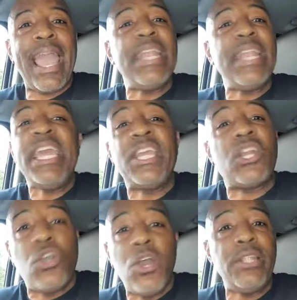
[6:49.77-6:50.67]
And he
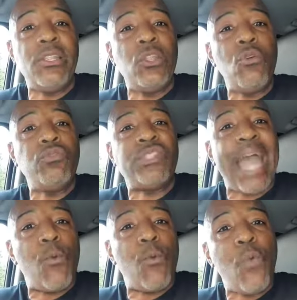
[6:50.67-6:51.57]
couldn't lose
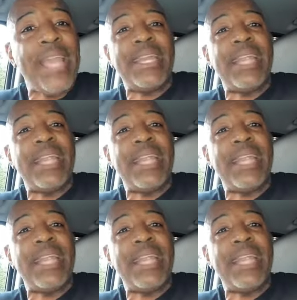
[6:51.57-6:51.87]
that weight.